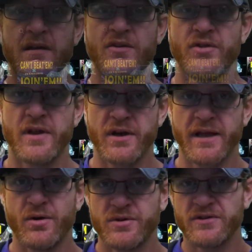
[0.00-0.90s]
So there you
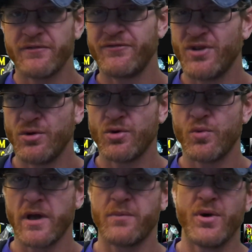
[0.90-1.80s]
go, just a few
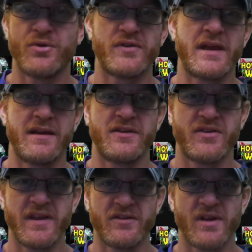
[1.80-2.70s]
quick post edits,
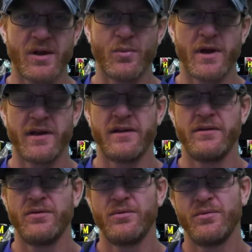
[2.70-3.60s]
things that I wanted
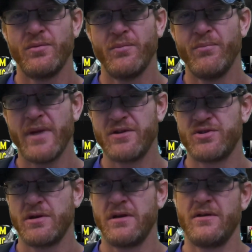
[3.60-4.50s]
to
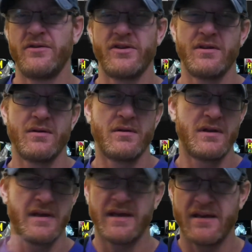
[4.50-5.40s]
mention,
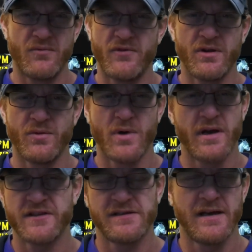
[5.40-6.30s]
and I didn't really want
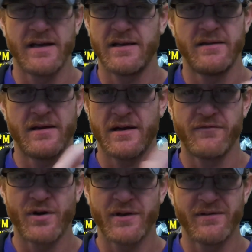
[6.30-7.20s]
to slide in there. I've
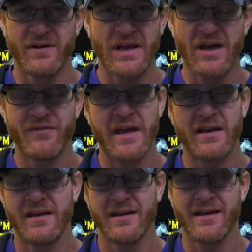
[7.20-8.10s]
already done enough
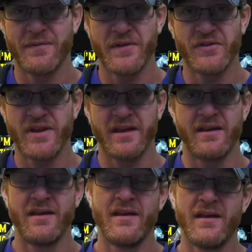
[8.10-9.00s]
editing on this thing.
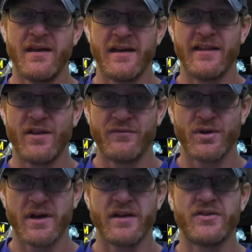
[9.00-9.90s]
I love you
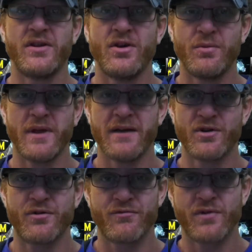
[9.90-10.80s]
guys. Hope you have a
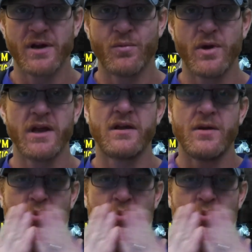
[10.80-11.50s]
great week.